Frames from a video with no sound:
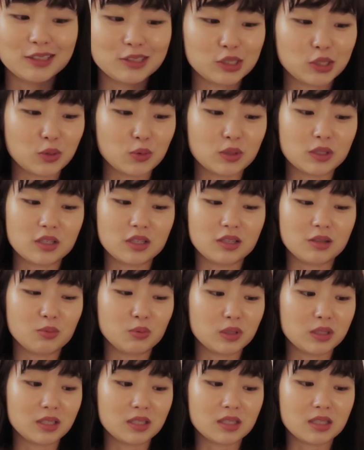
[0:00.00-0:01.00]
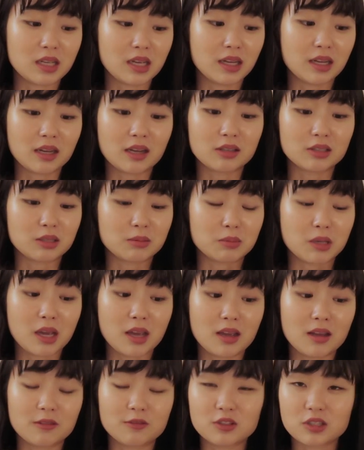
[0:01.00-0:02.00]
So we did take out some
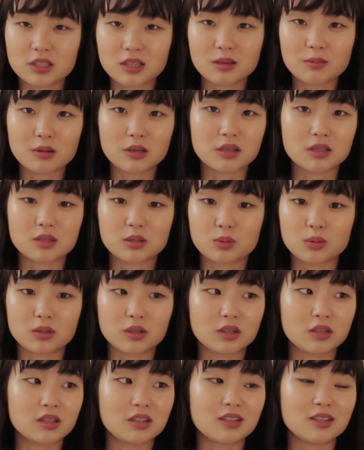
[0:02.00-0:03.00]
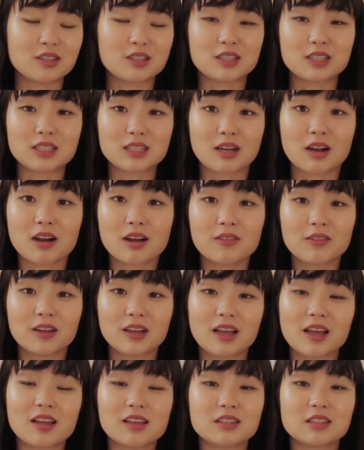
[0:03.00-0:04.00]
KFC because we're
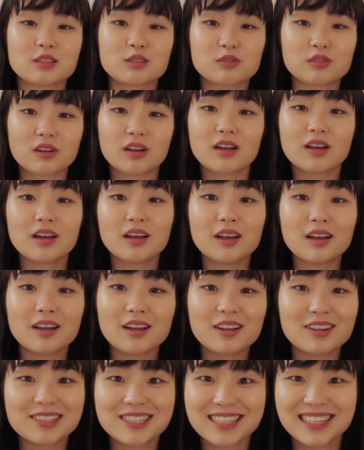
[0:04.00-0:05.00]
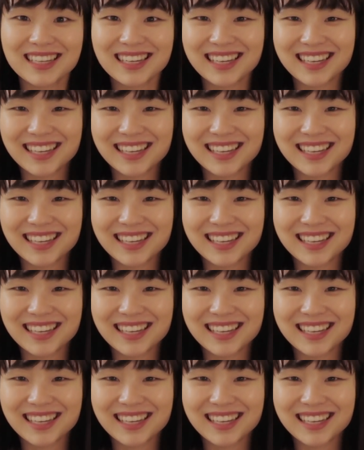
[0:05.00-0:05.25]
starving as fudge.